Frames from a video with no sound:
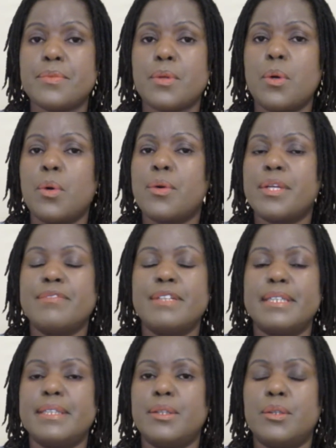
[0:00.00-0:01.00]
or
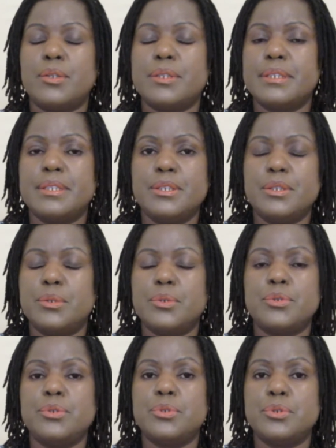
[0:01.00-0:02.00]
even on
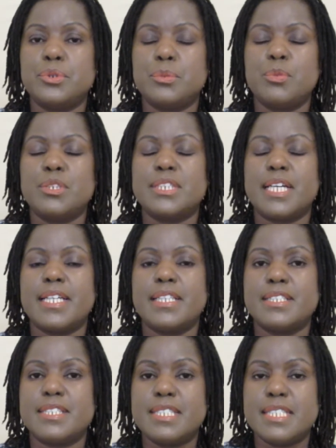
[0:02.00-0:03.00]
YouTube, which I
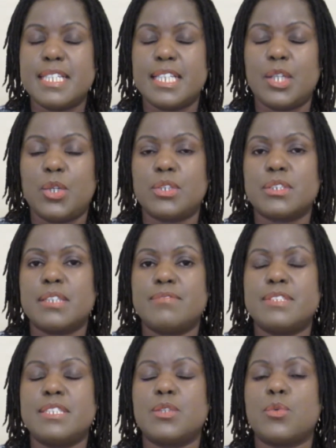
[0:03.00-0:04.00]
see a lot. I've
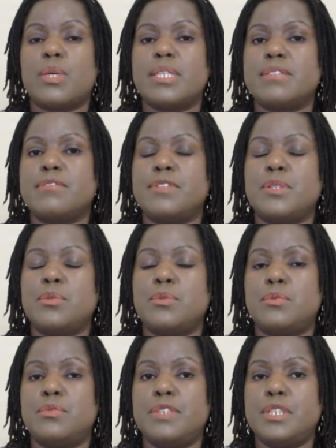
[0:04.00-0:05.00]
seen quite a
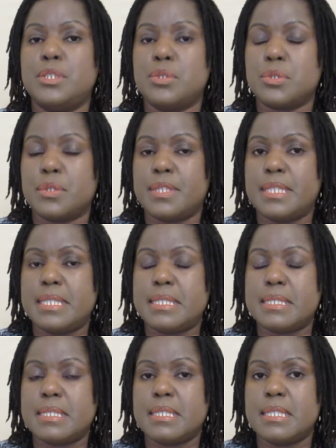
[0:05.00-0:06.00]
few videos on
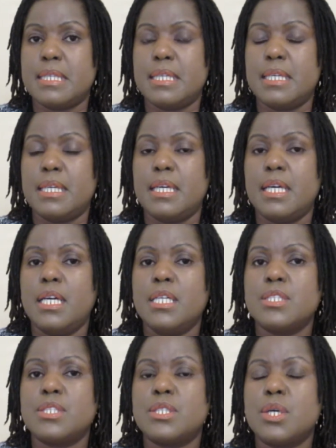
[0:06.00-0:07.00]
this.
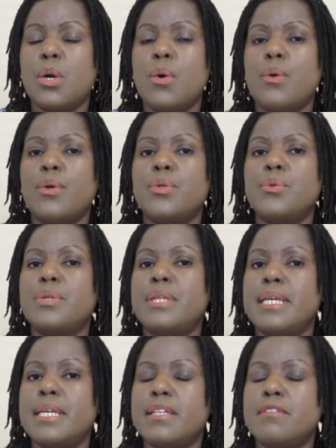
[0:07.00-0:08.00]
So you
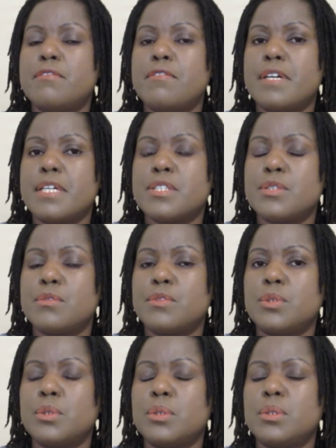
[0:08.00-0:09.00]
need, first of
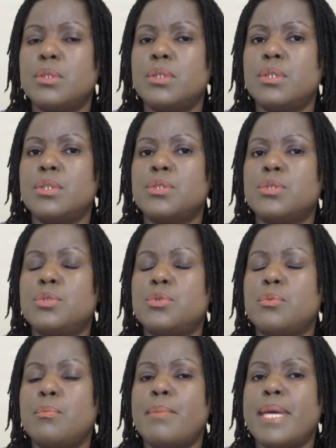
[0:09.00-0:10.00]
all, to
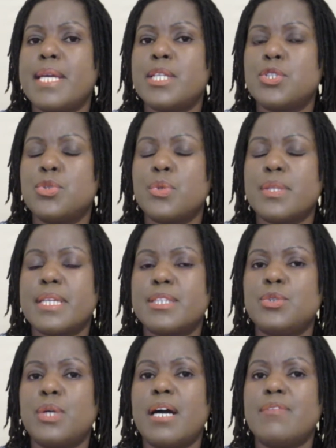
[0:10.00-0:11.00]
make sure
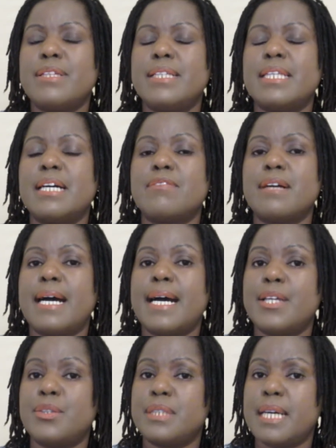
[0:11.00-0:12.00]
that you have enough
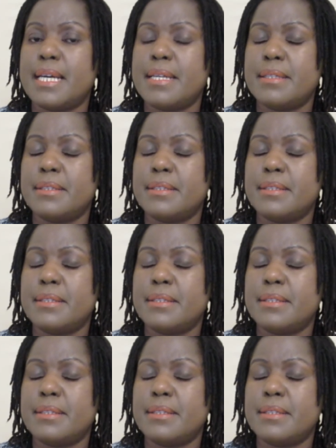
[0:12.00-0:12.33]
iodine.